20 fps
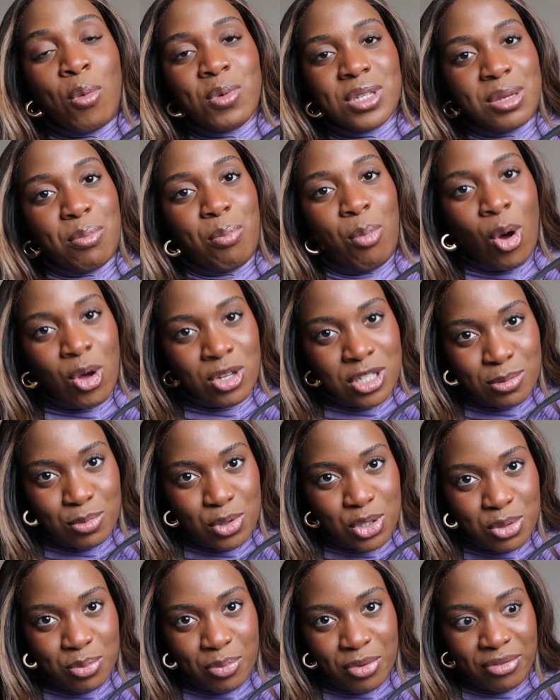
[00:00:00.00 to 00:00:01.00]
almost
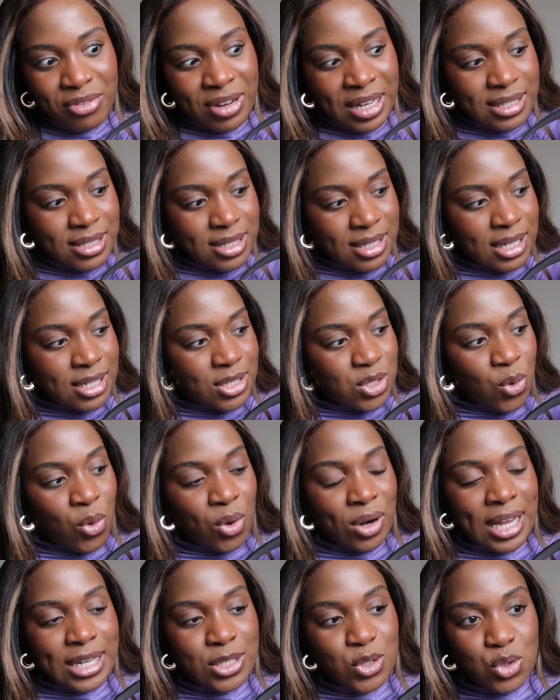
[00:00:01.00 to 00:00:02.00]
impossible to prevent it
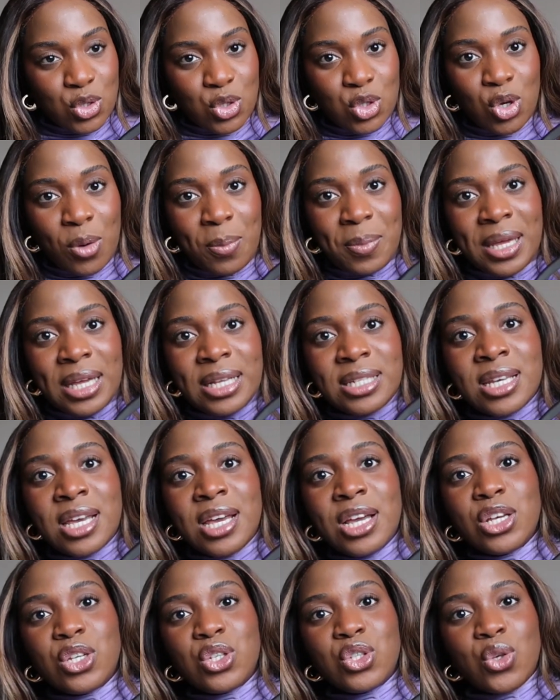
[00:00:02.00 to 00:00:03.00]
or like to stop it.
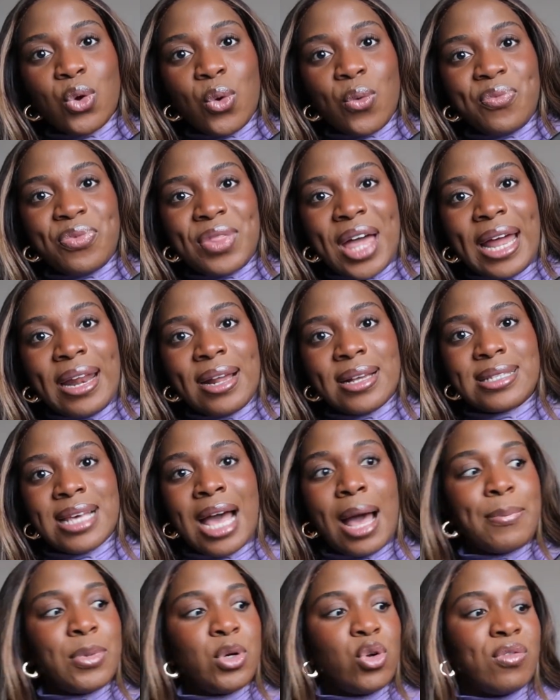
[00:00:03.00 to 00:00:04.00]
So that has
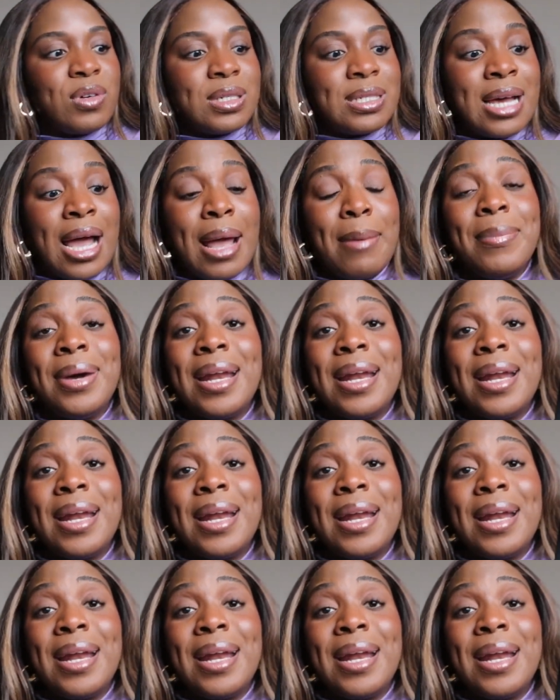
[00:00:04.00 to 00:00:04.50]
happened over time,